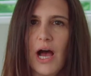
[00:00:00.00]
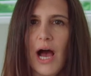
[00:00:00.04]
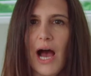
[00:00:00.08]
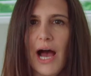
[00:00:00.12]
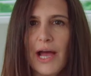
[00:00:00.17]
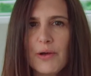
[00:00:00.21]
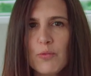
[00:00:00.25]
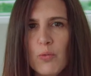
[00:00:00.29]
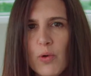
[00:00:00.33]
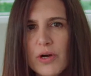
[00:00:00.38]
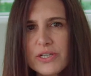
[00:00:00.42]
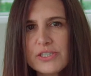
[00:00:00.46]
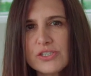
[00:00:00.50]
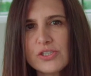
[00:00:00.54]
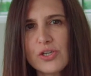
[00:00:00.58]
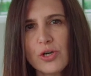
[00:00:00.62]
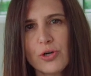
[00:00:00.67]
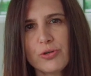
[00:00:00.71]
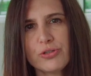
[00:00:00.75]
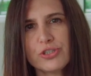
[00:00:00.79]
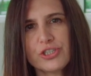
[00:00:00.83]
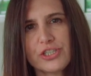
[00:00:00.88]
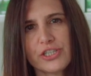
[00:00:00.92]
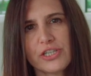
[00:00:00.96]
I once
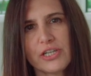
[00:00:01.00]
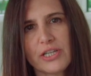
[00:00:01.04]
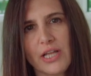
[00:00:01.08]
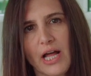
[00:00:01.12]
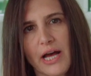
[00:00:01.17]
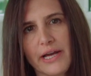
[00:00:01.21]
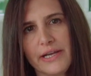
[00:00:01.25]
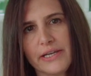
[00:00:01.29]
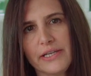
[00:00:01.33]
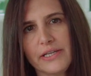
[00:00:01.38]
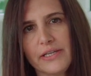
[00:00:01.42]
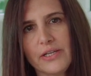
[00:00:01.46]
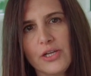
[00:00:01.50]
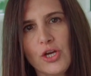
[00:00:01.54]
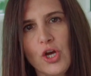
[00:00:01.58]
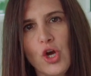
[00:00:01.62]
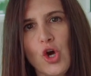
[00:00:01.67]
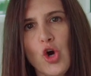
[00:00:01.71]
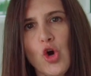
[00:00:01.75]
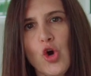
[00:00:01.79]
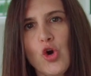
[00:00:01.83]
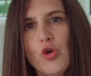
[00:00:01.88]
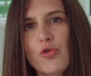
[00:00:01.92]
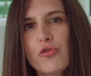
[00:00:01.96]
coached a client
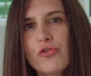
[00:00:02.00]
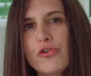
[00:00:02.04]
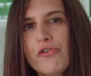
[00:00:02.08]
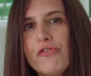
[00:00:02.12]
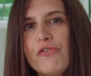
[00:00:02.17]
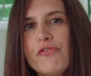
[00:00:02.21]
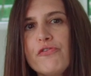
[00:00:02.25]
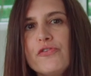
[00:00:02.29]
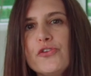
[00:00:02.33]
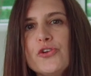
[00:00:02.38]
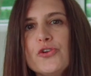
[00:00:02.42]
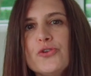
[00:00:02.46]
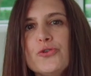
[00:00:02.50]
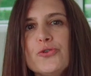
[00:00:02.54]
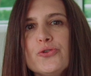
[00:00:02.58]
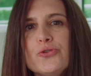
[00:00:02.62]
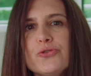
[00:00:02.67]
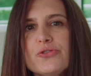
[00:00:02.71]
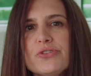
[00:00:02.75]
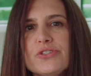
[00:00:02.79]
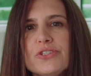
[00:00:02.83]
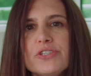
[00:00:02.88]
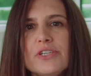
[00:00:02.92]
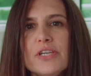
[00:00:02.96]
who
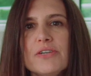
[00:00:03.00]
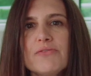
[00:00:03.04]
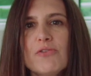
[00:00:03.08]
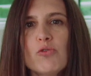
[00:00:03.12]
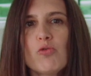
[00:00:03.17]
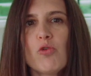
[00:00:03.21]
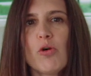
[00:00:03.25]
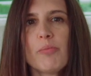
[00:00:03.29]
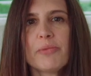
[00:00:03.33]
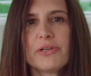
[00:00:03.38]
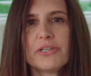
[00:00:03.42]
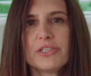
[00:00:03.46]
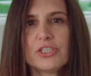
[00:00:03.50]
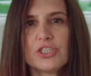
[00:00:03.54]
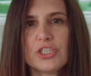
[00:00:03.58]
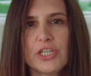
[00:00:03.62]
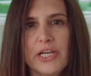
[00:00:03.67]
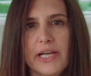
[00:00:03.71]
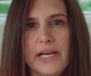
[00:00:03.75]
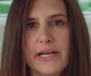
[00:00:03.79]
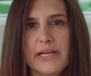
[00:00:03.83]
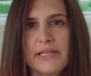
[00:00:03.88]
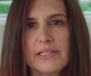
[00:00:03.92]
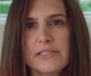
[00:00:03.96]
refused to give a woman a
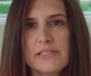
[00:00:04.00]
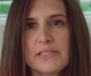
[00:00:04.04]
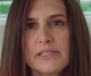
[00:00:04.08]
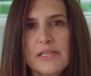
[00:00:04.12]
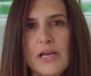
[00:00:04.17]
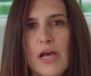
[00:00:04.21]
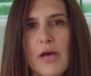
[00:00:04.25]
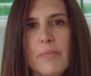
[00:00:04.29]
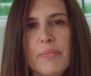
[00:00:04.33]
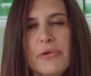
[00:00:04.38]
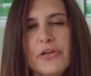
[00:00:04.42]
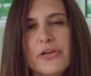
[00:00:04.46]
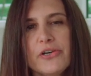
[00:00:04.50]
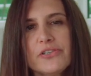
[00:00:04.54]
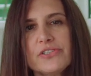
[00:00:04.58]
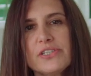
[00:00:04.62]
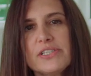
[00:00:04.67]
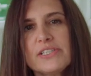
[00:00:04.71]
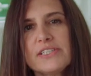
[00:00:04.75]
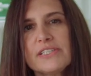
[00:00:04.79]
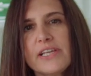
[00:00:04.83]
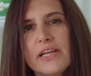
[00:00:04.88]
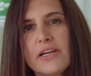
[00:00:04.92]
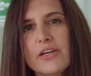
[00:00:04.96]
chance because
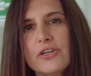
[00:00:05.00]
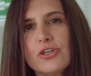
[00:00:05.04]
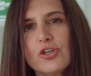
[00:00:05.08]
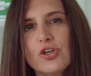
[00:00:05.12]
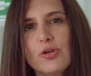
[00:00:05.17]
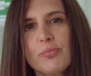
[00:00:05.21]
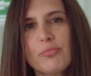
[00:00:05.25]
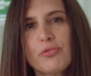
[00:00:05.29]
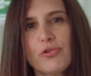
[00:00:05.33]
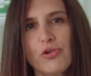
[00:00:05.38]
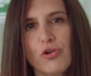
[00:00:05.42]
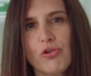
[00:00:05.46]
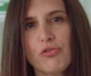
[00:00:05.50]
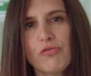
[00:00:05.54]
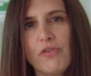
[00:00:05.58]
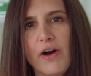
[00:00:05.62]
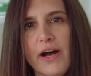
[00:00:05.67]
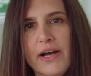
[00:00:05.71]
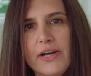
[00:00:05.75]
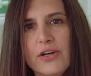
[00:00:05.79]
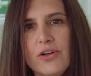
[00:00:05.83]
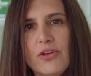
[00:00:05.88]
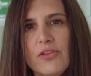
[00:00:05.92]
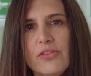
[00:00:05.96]
it said on her
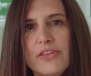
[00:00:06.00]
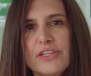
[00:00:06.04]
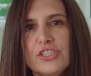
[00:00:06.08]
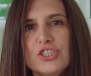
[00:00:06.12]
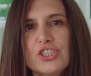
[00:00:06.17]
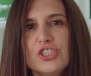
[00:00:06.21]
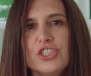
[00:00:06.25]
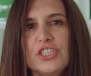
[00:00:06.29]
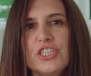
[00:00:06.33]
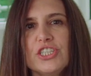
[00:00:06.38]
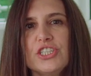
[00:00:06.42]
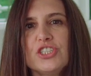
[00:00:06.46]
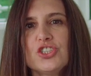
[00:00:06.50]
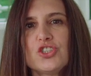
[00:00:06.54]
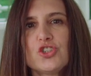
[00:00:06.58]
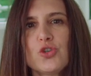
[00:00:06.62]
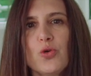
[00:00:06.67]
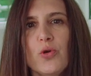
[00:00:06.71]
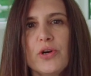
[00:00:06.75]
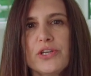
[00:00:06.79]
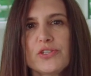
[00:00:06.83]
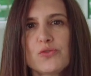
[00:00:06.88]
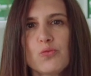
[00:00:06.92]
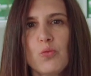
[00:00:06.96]
profile that she
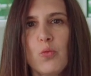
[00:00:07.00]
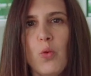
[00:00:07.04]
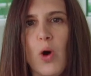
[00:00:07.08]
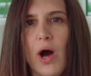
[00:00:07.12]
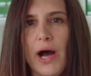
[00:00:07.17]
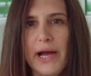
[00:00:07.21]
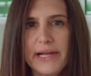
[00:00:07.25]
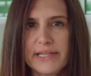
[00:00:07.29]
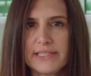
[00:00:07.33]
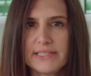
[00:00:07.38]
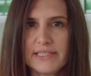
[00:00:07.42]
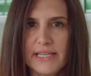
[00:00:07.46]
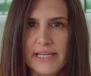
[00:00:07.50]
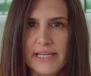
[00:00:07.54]
enjoys wine